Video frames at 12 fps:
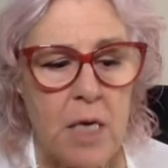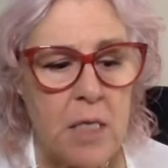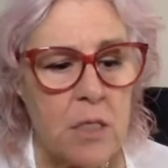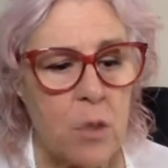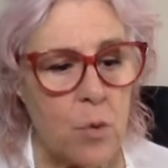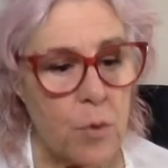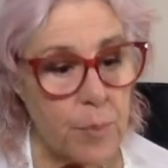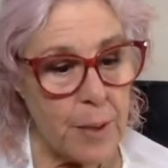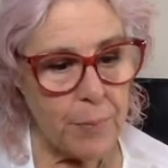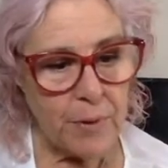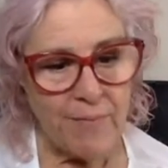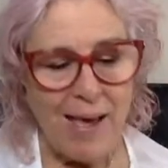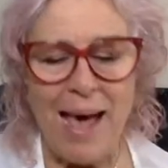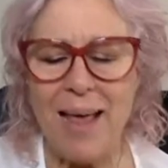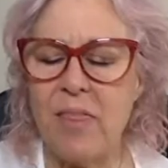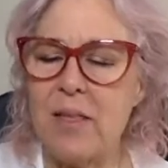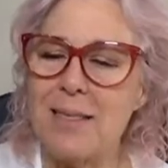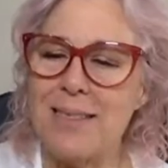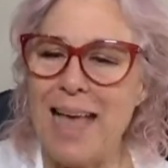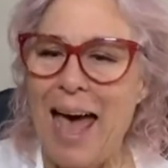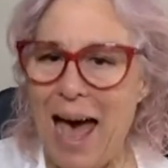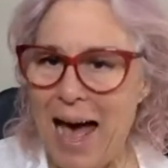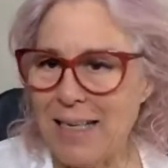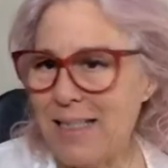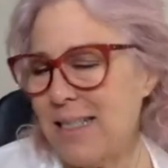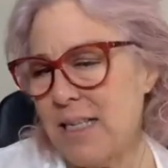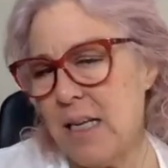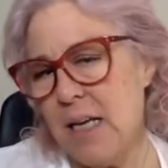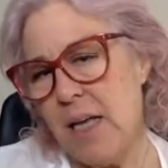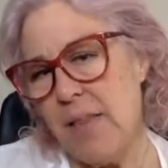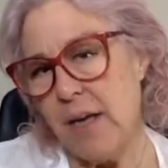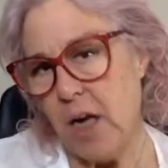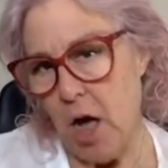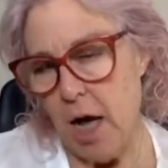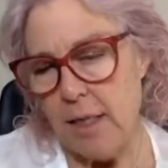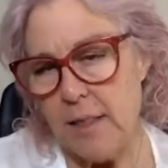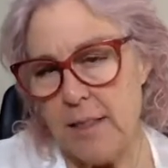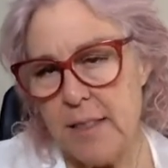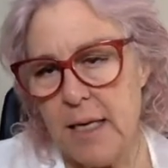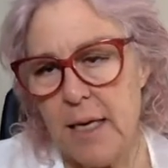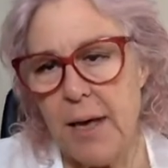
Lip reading: So the people of Athens asked the gods,